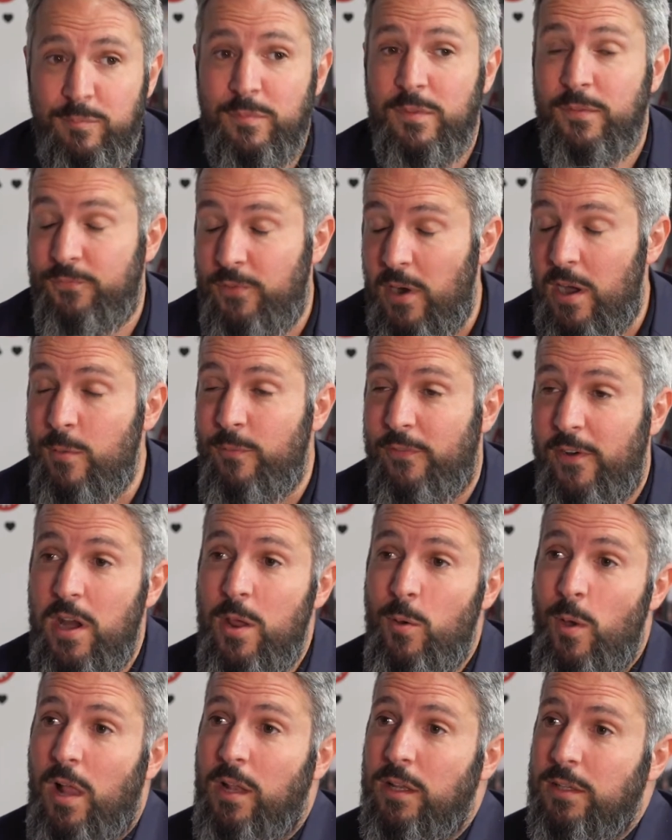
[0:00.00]
Very,
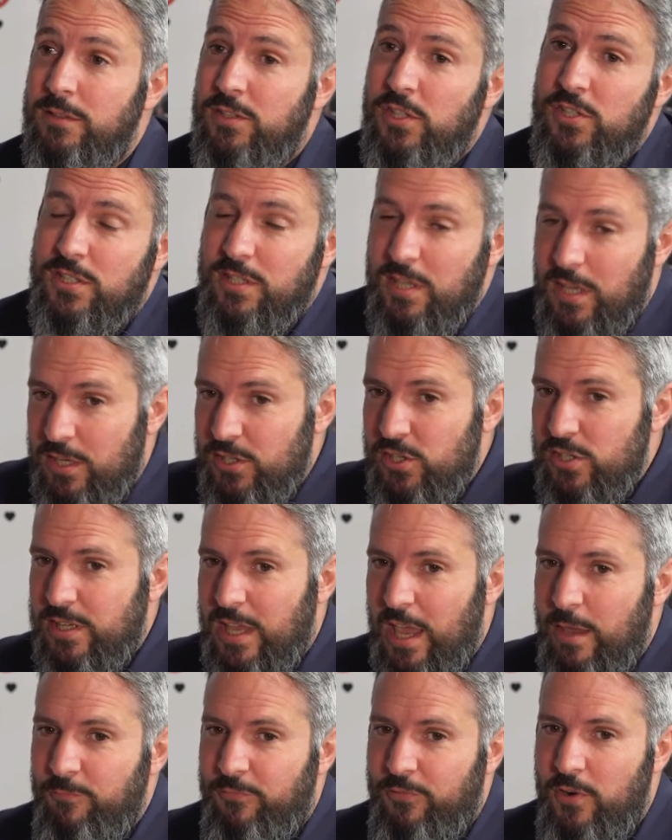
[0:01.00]
very well. Just
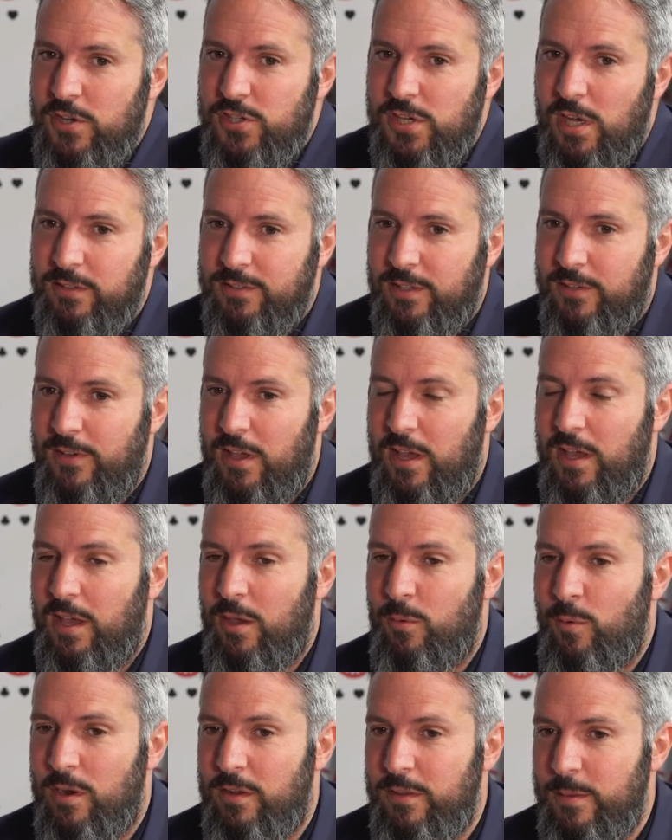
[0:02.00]
came fresh out
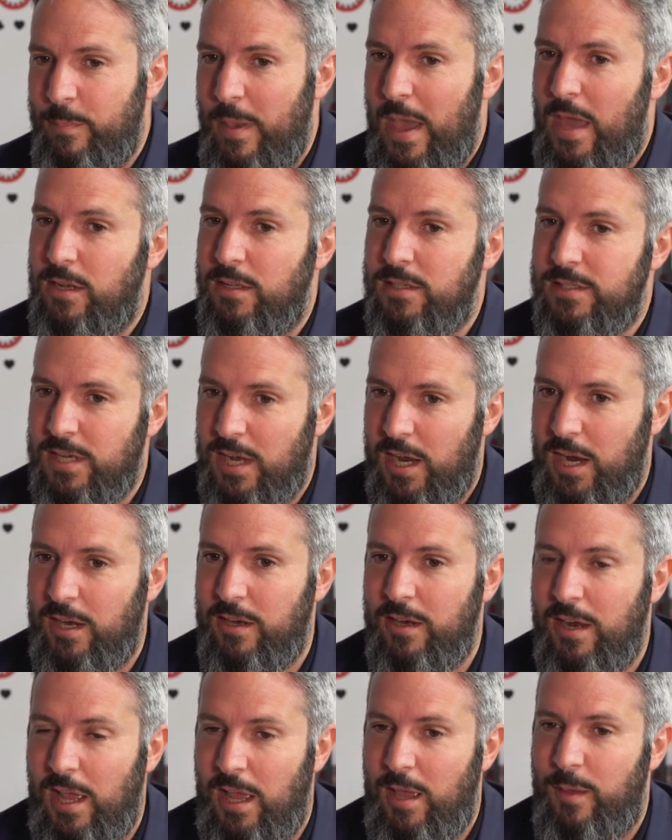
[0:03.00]
of one of the panels
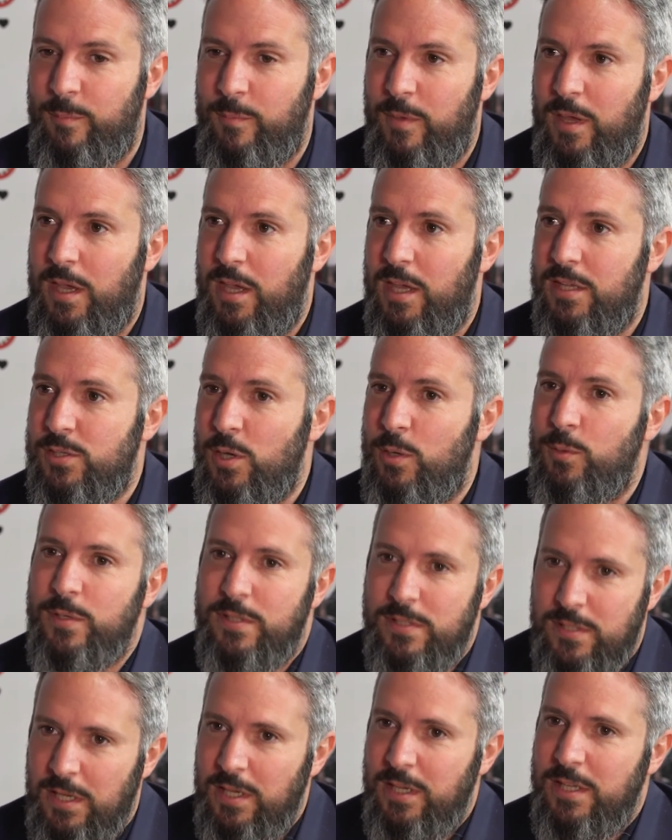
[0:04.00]
here. So
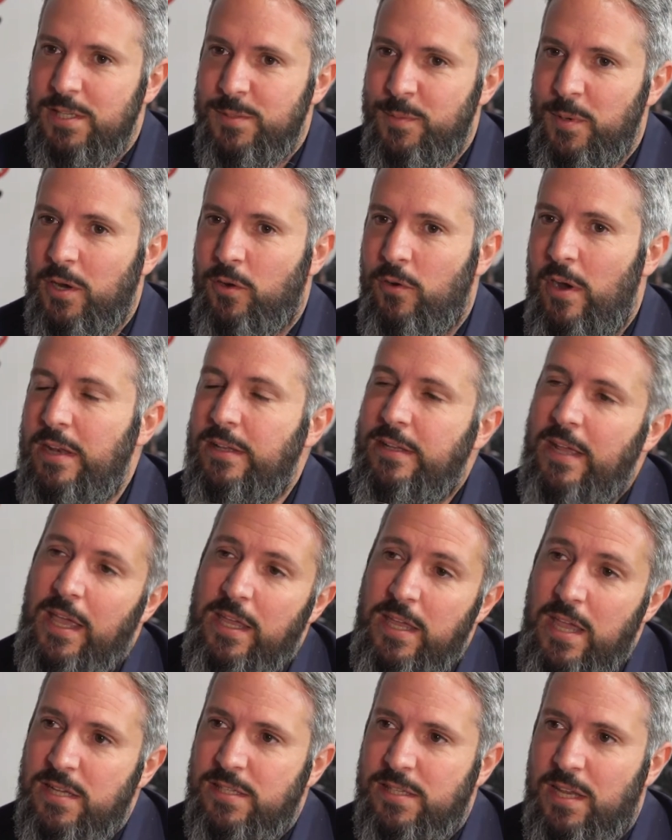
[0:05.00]
it's been a great day.
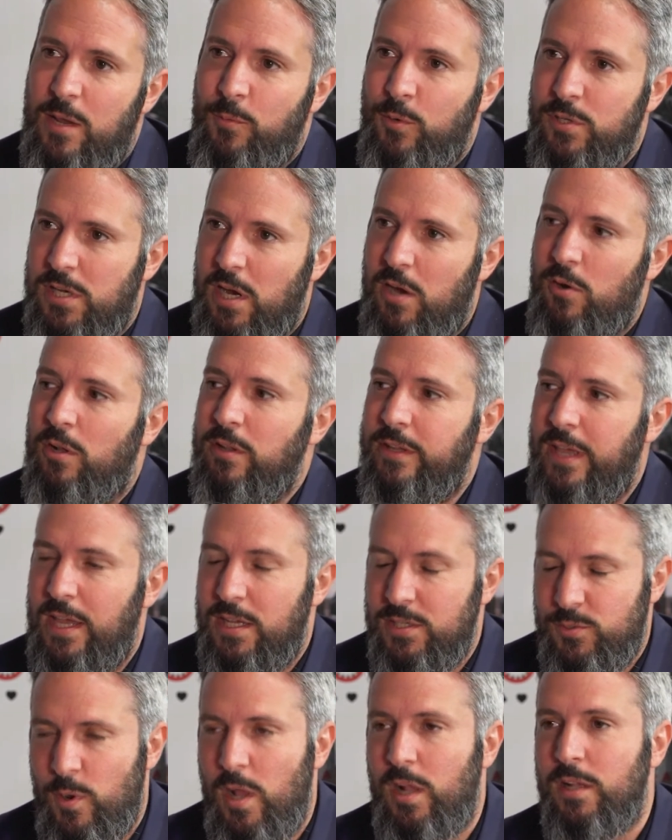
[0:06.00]
Yesterday was here all day
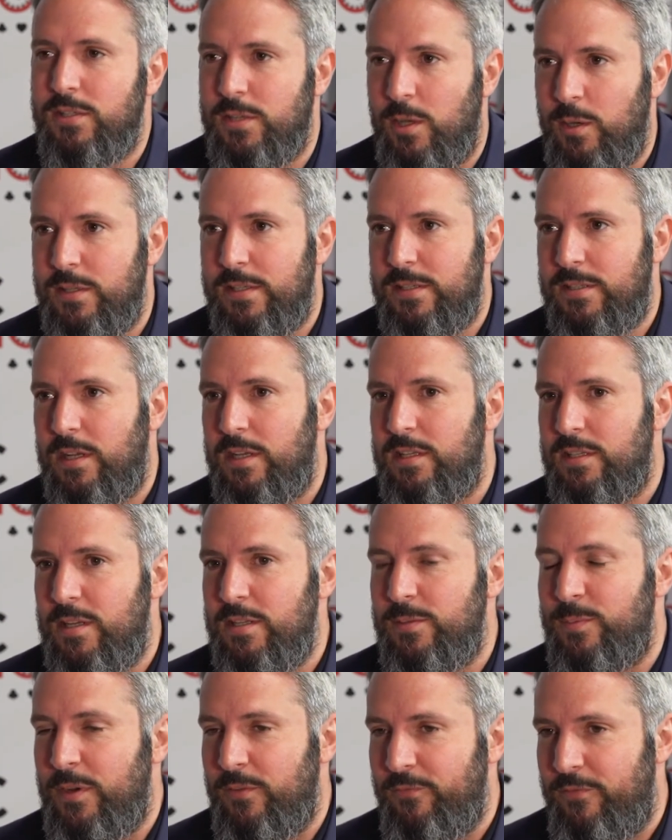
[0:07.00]
as well, so
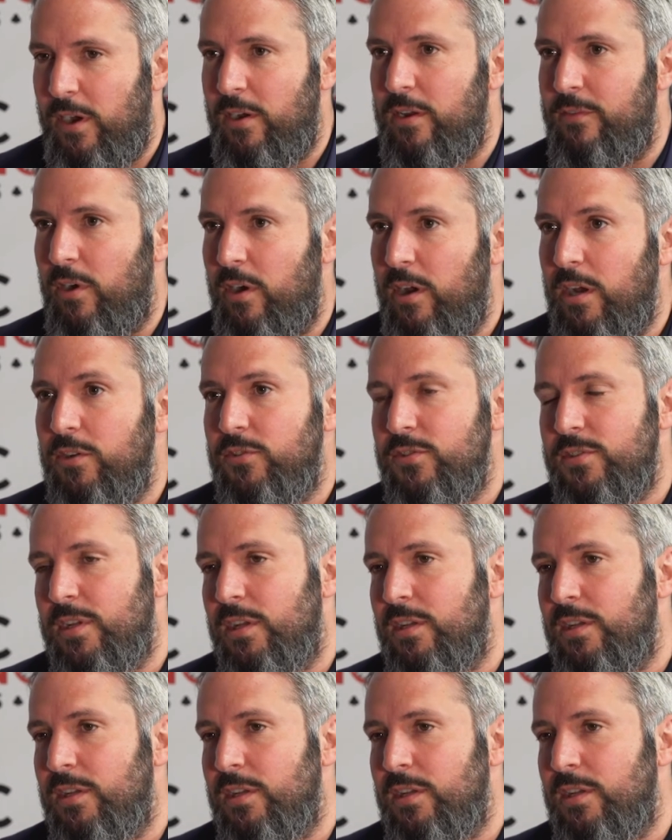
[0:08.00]
it's been very, very interesting